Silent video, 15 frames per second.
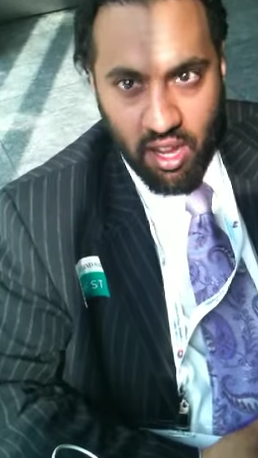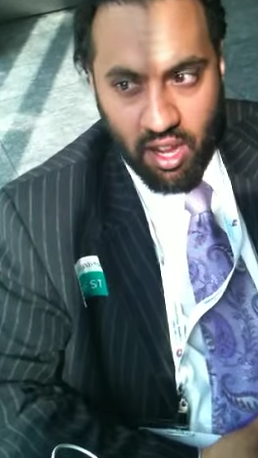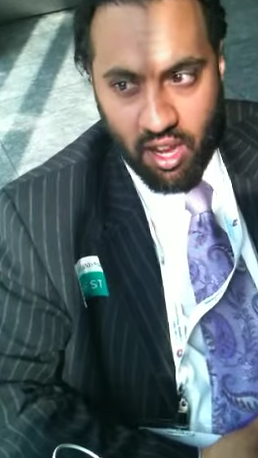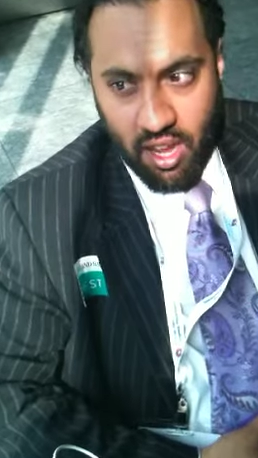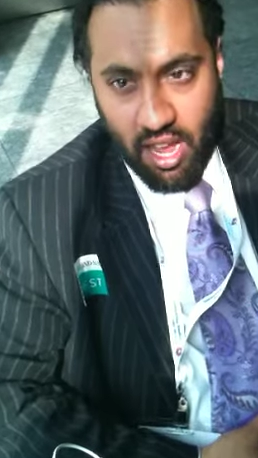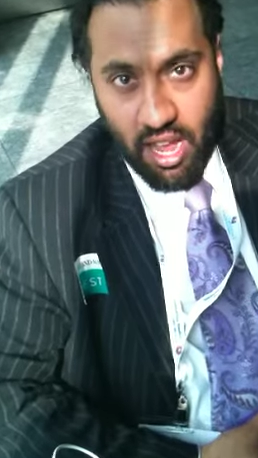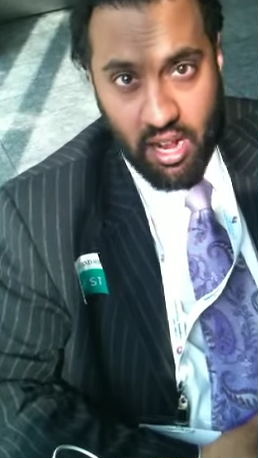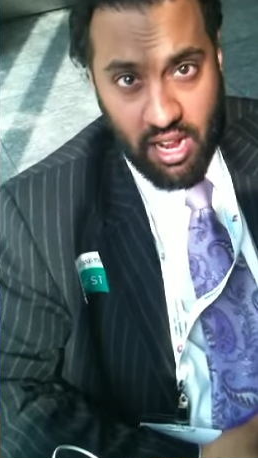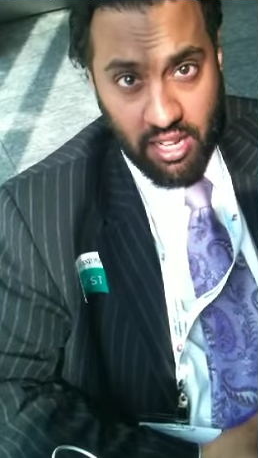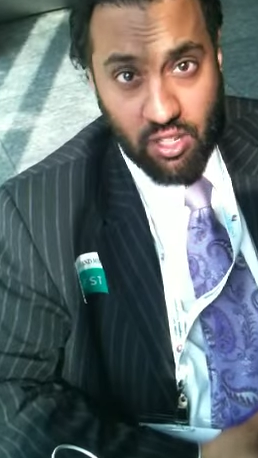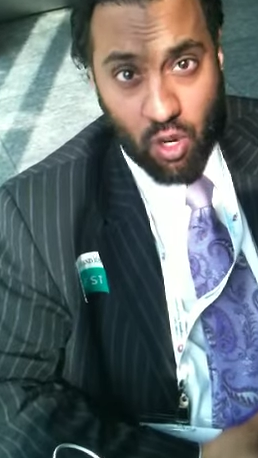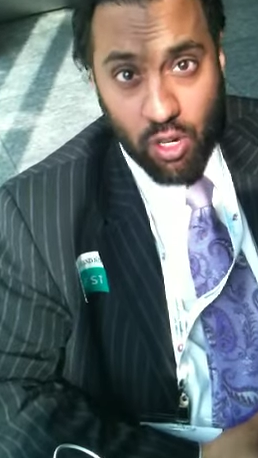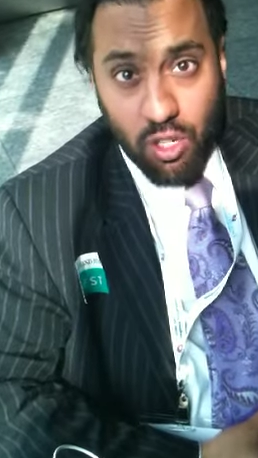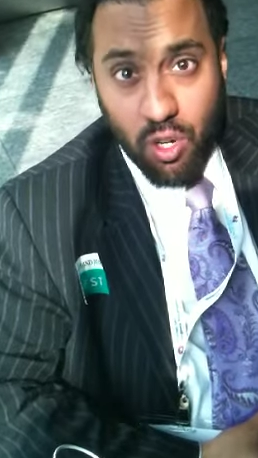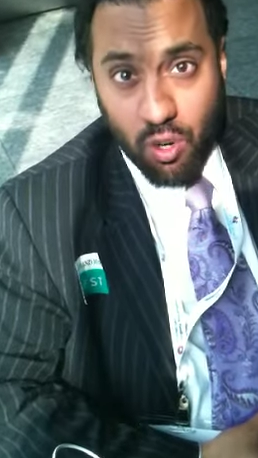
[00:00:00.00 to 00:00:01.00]
Uh, and it's
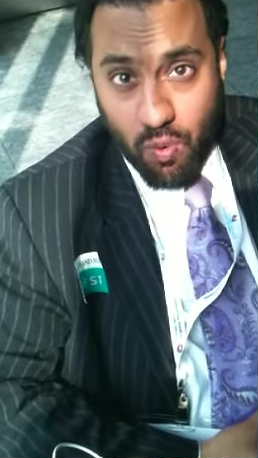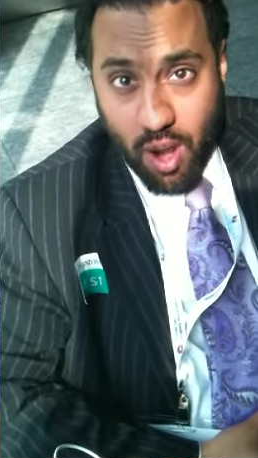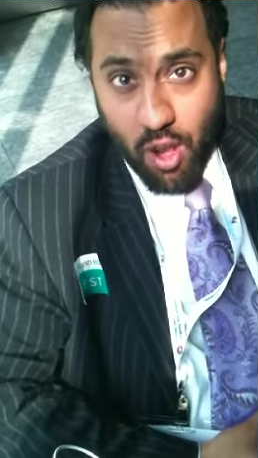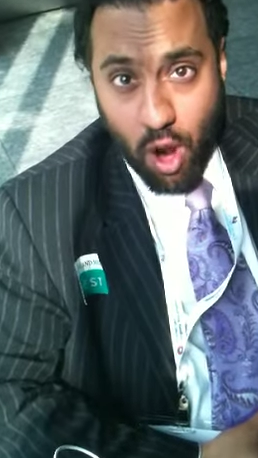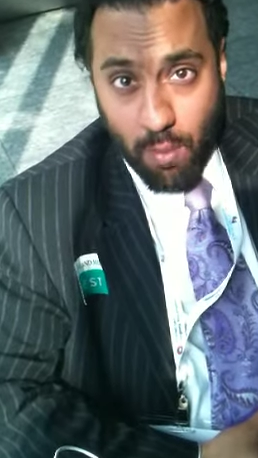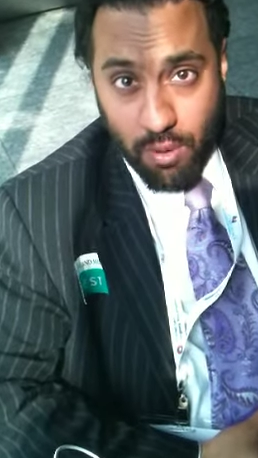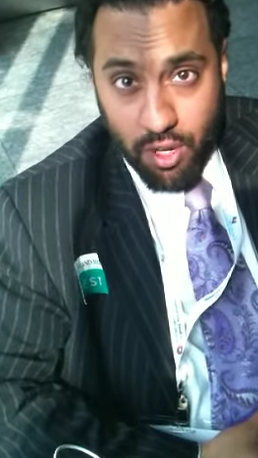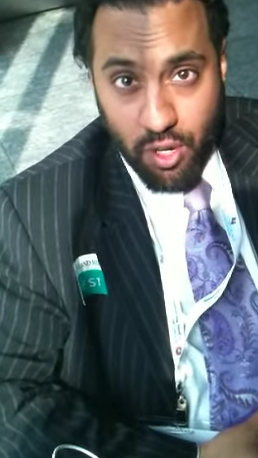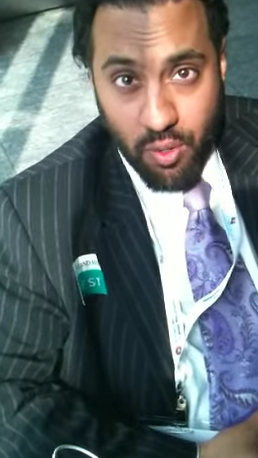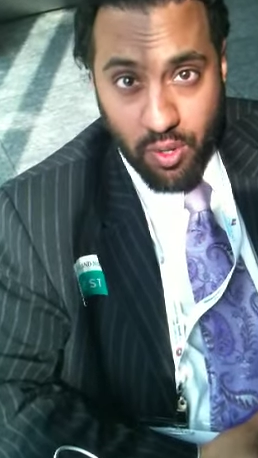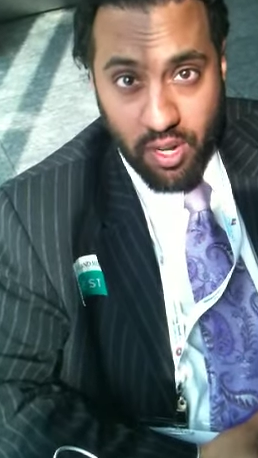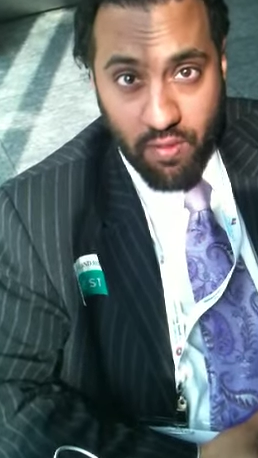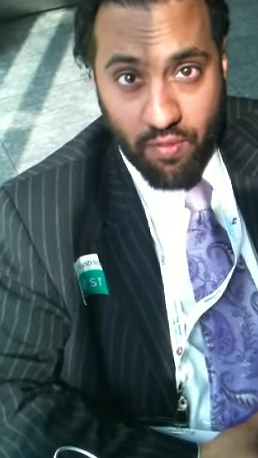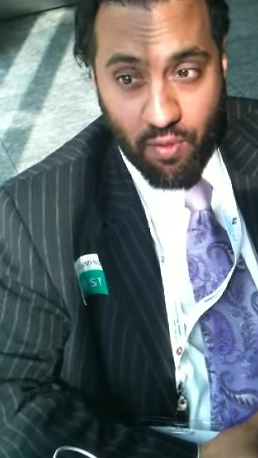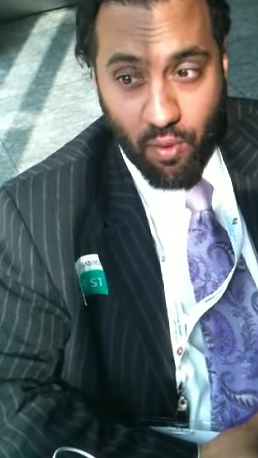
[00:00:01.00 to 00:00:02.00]
also a great
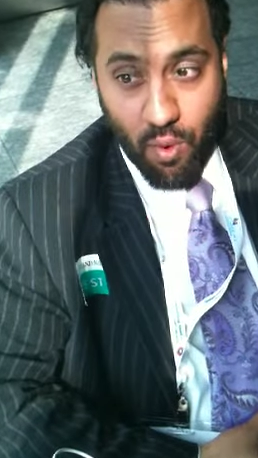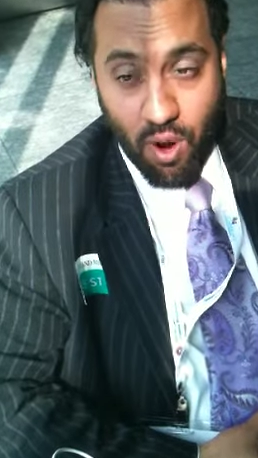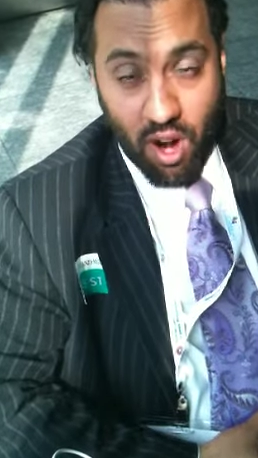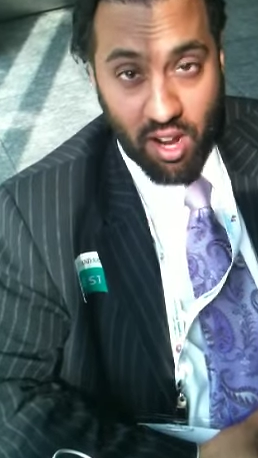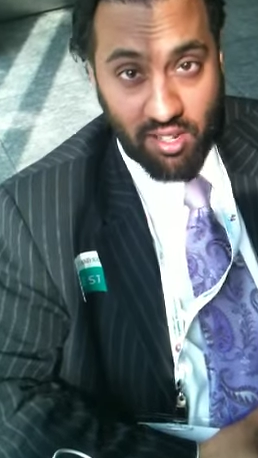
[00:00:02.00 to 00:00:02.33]
opportunity for